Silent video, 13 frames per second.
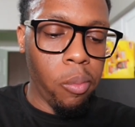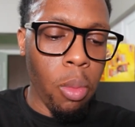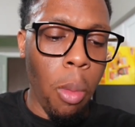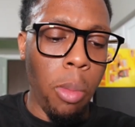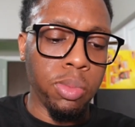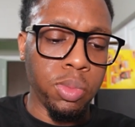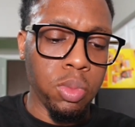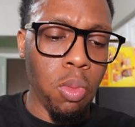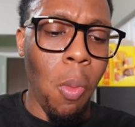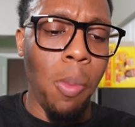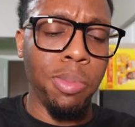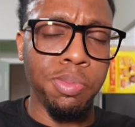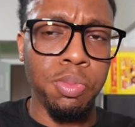Mm-hmm.
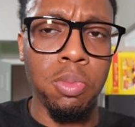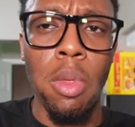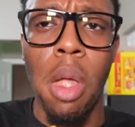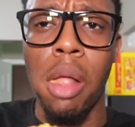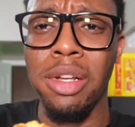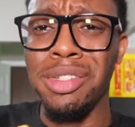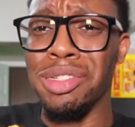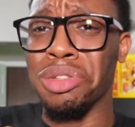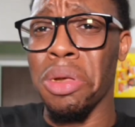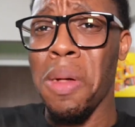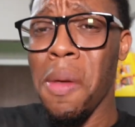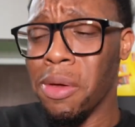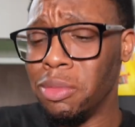This is
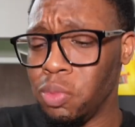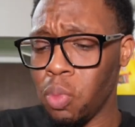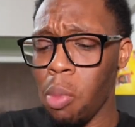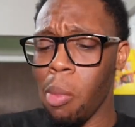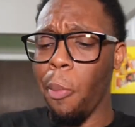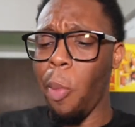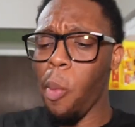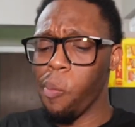good. Mm.